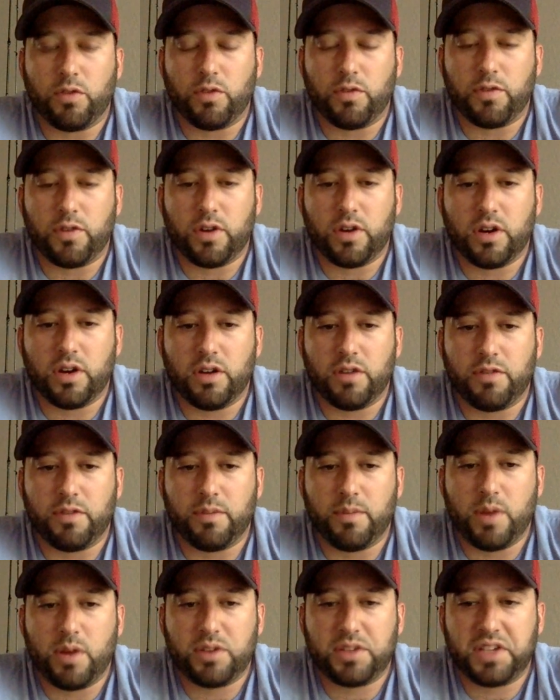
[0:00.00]
for
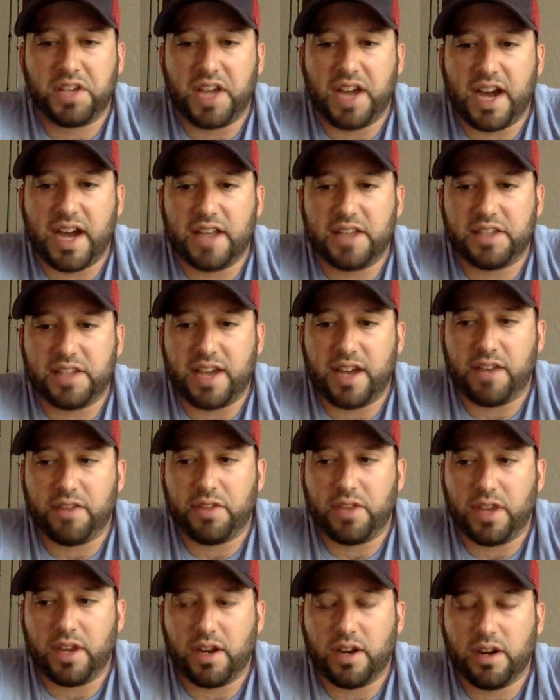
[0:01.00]
most guides out
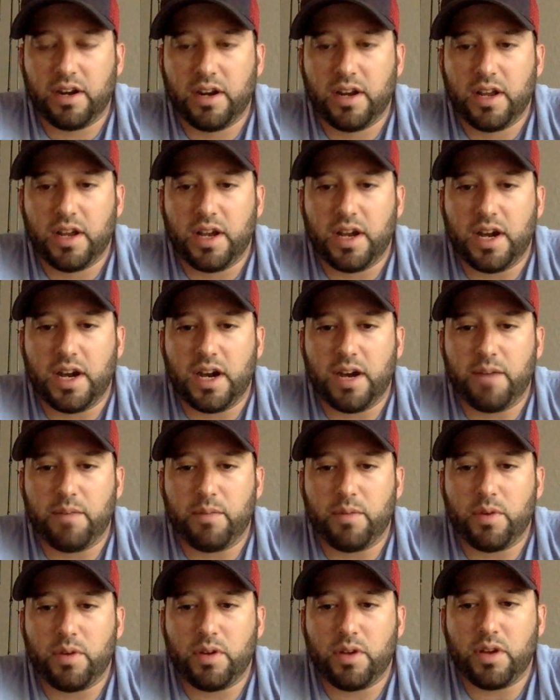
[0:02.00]
there
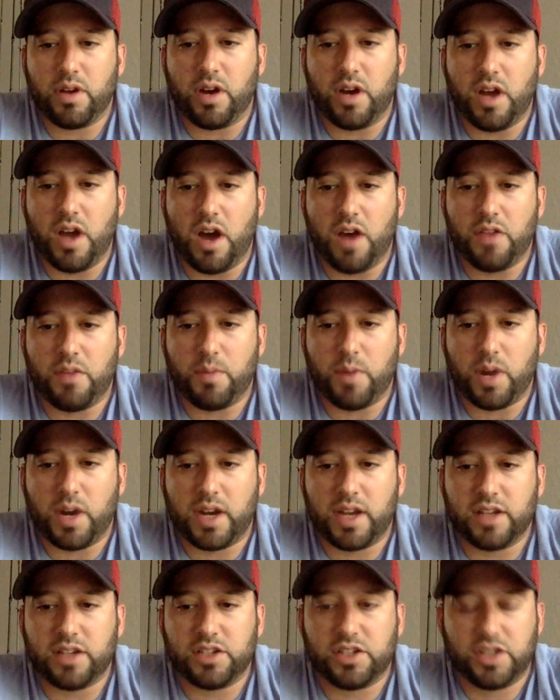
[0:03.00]
on the
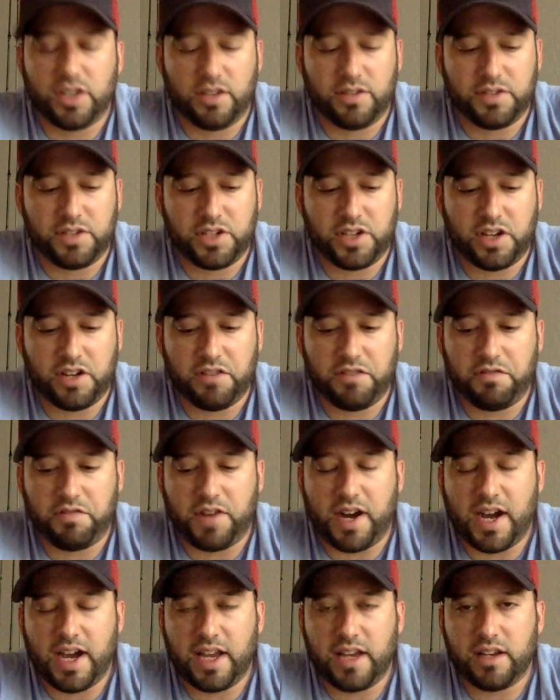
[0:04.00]
market shelves that you're going to
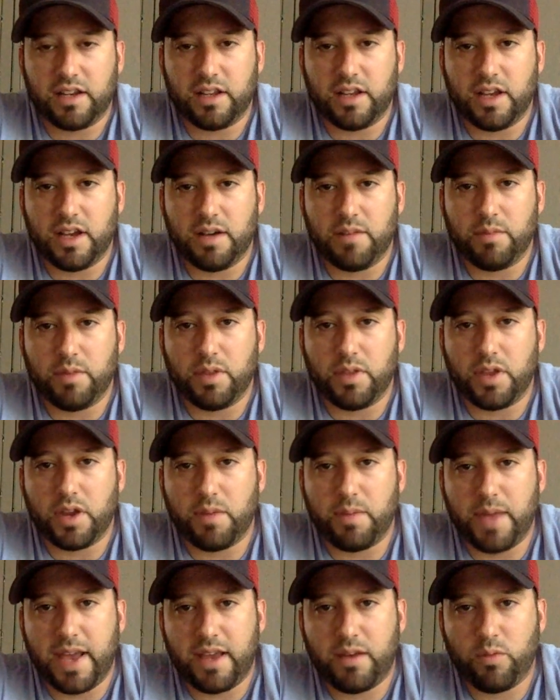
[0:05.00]
find, they're
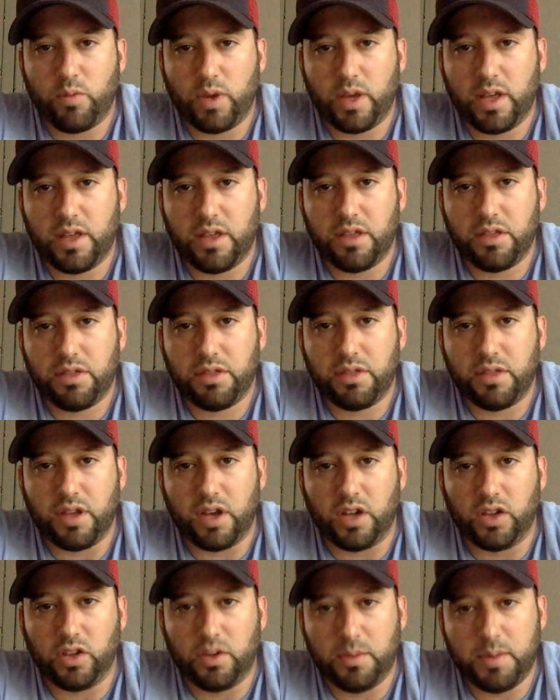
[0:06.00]
made with
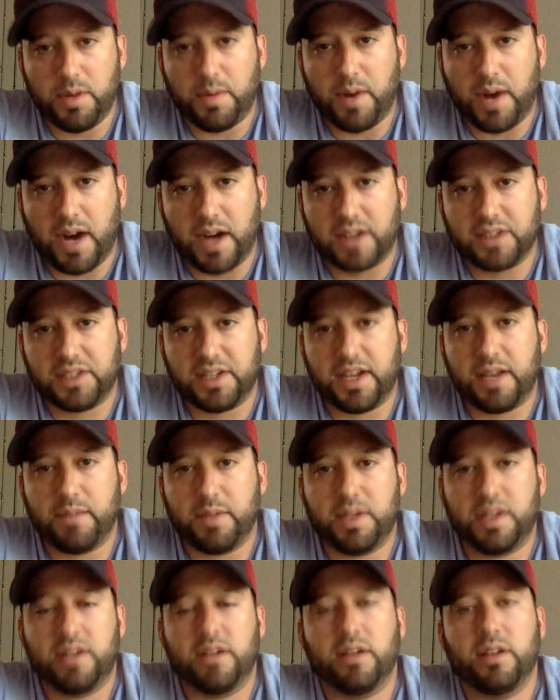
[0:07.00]
aluminum oxide
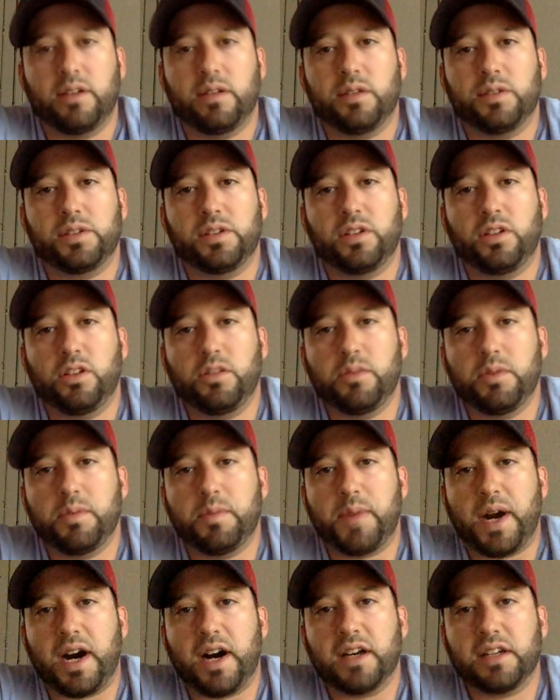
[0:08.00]
materials. And
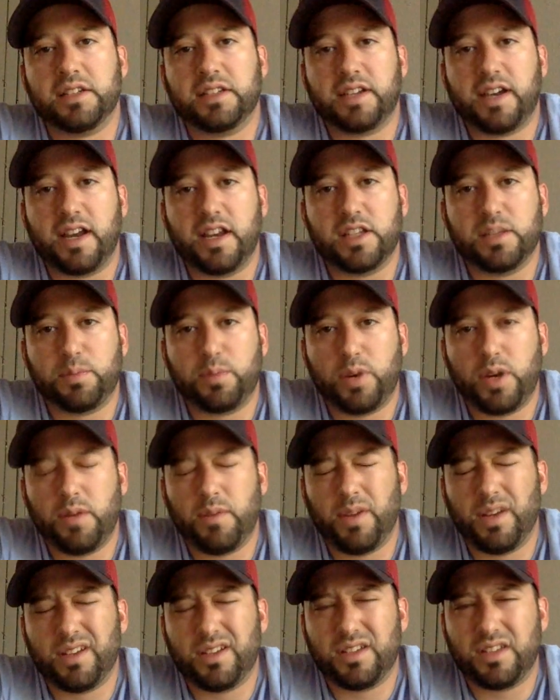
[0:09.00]
aluminum oxide is pretty
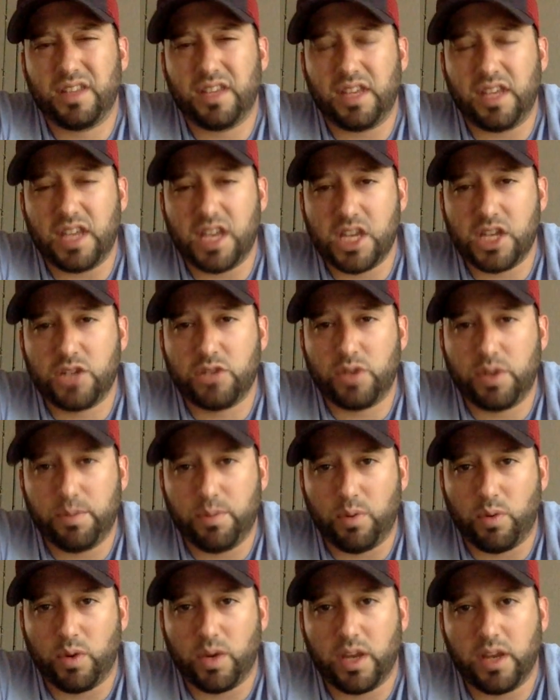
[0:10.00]
much the entry
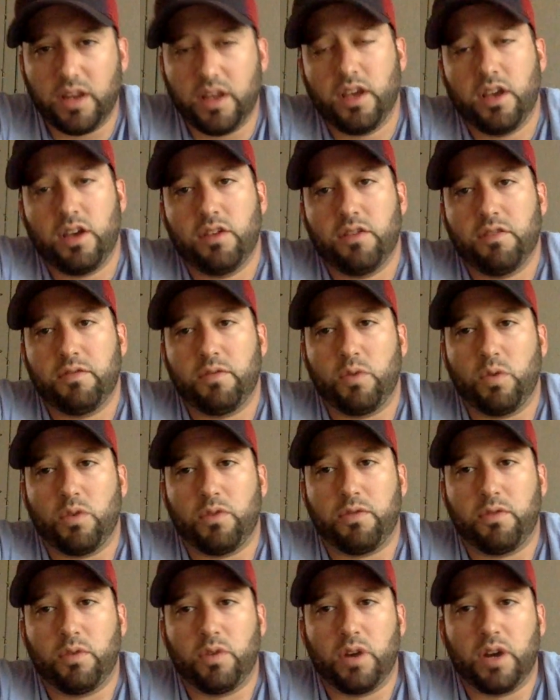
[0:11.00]
point
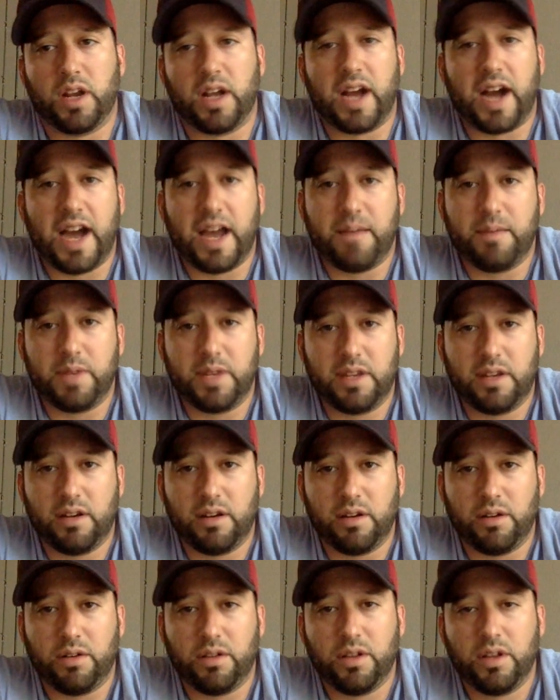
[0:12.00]
for a guide
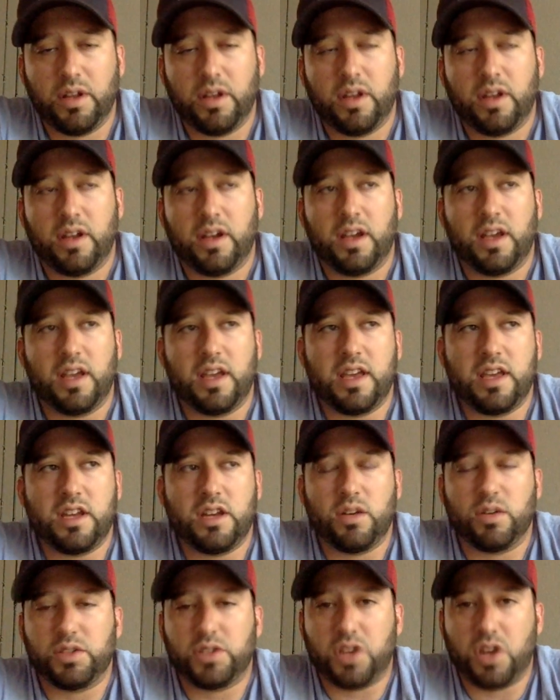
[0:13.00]
material.
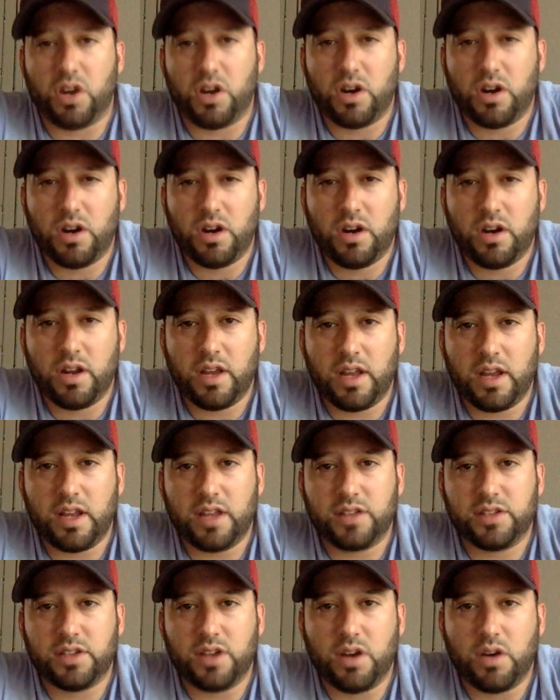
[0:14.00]
It's hard and
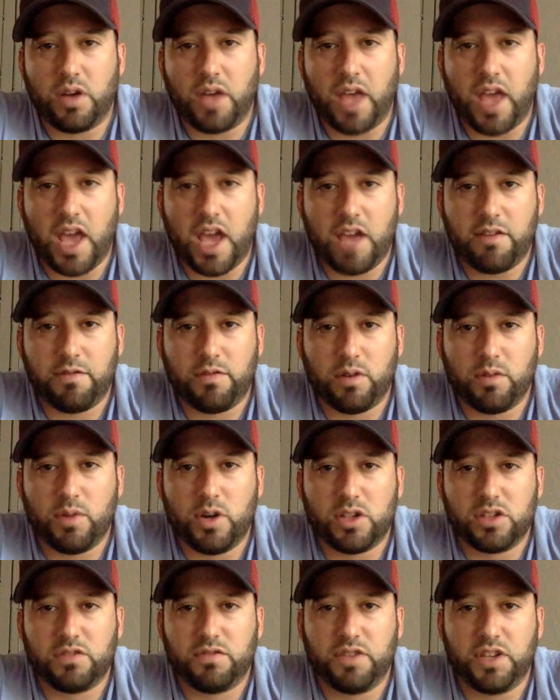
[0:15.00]
it's okay for
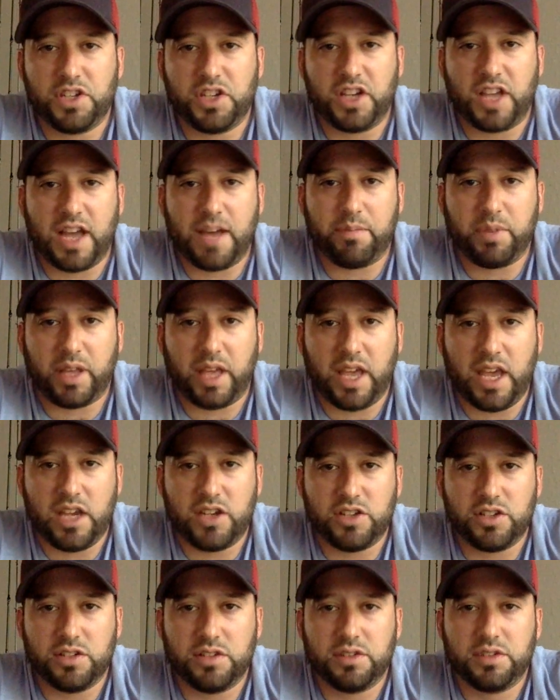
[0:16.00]
most fishing
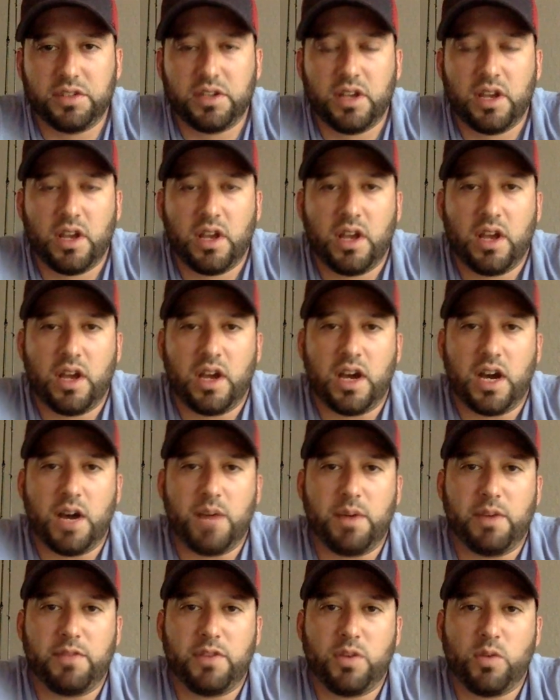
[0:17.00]
applications.
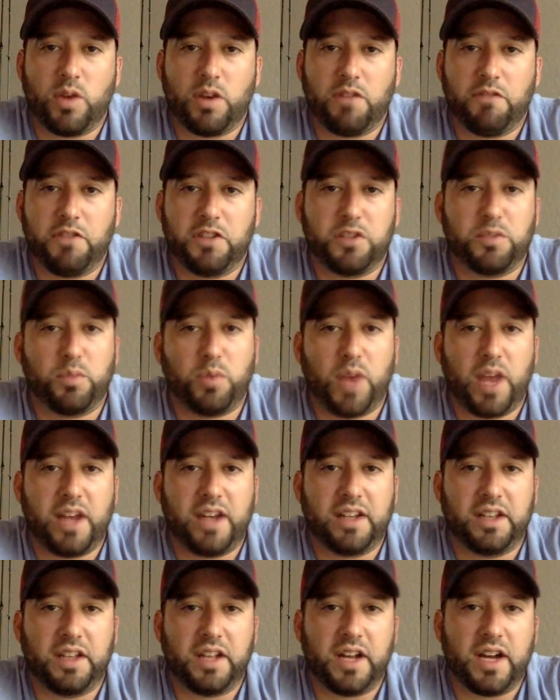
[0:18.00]
If you want to fish
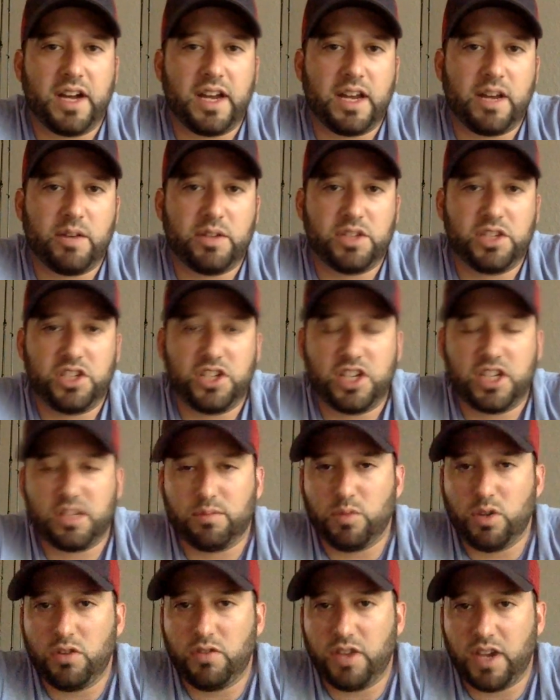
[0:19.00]
braided line, I would
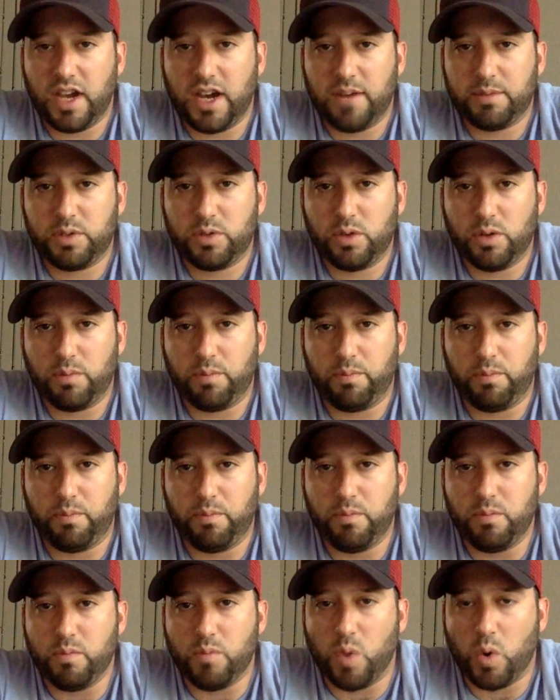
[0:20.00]
suggest moving up to a
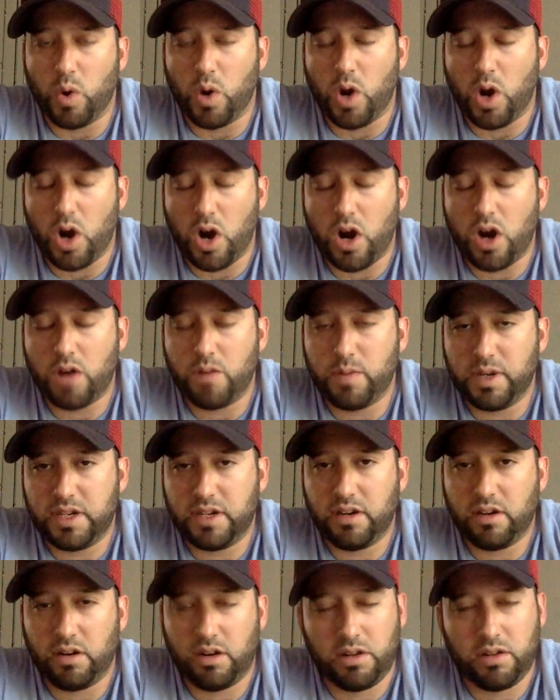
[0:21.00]
more hard
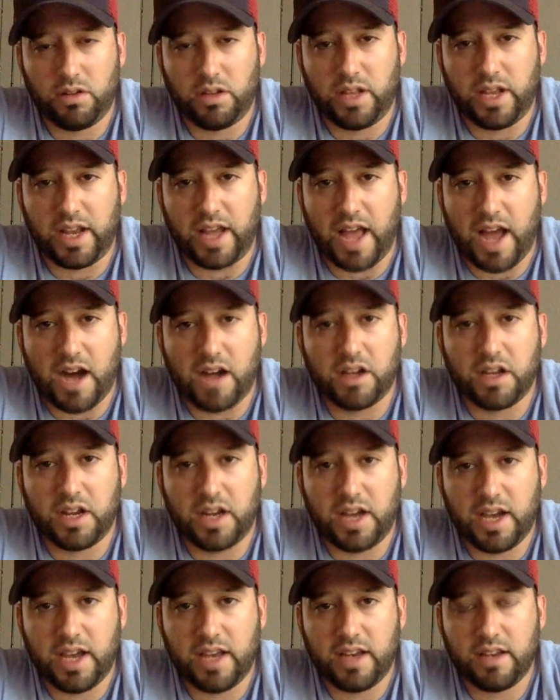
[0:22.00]
material like
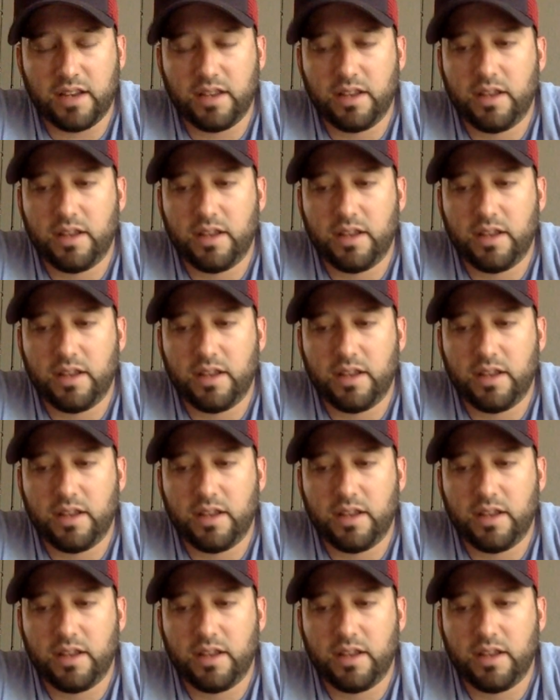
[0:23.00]
alkanite.